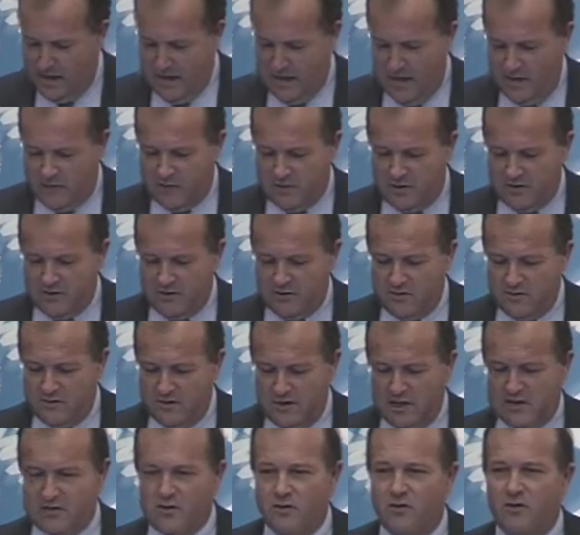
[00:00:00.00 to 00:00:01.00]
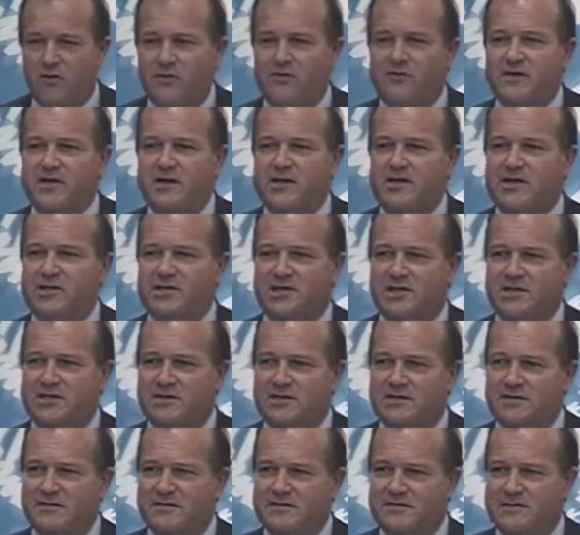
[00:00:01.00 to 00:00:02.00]
And when you look at all the
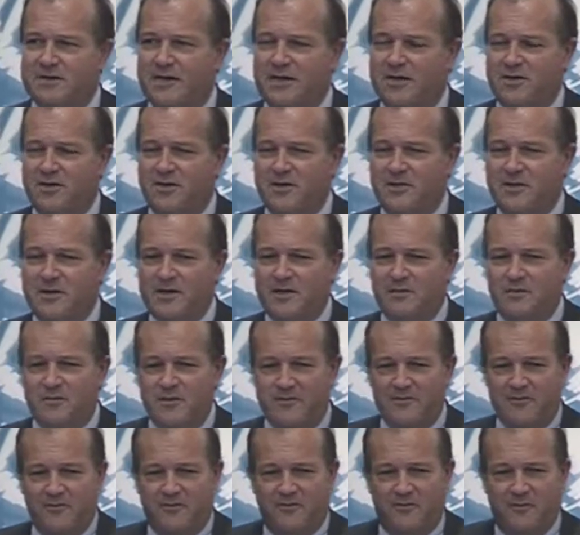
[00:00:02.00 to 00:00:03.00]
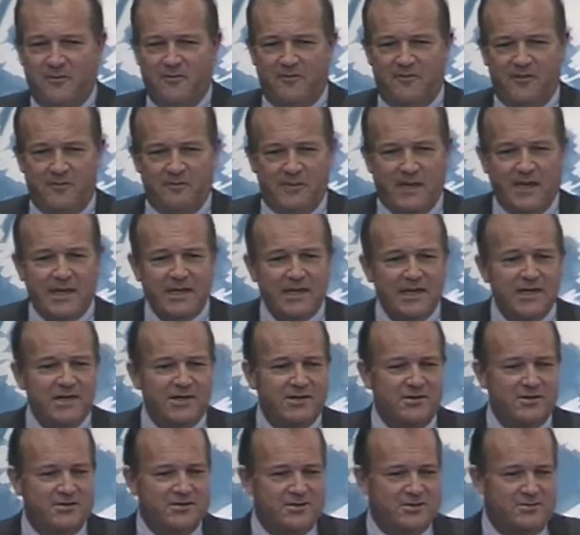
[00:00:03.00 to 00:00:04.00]
initiatives that are coming, whether from the banking
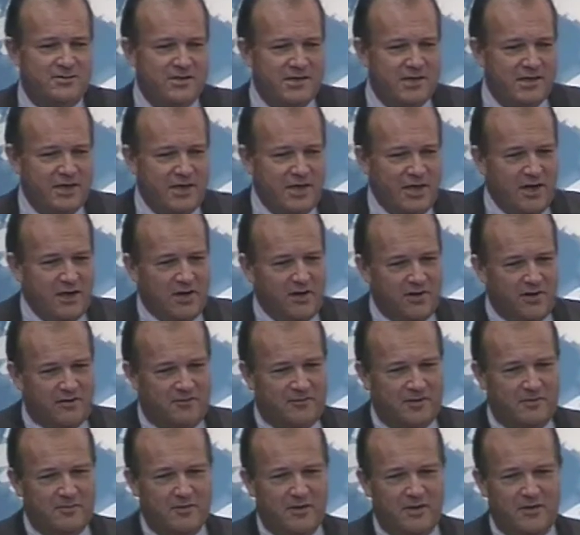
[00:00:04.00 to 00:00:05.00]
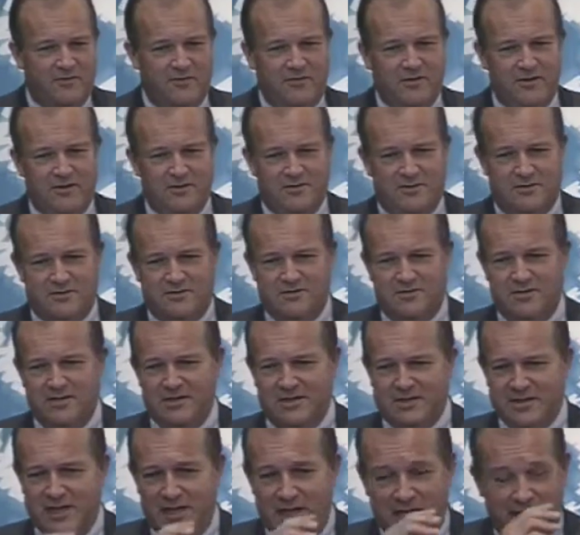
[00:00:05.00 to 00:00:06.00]
industry or from other
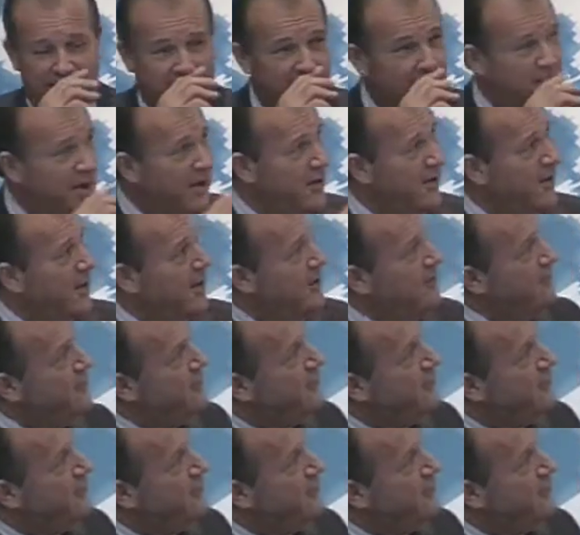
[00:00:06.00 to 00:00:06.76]
industries, and you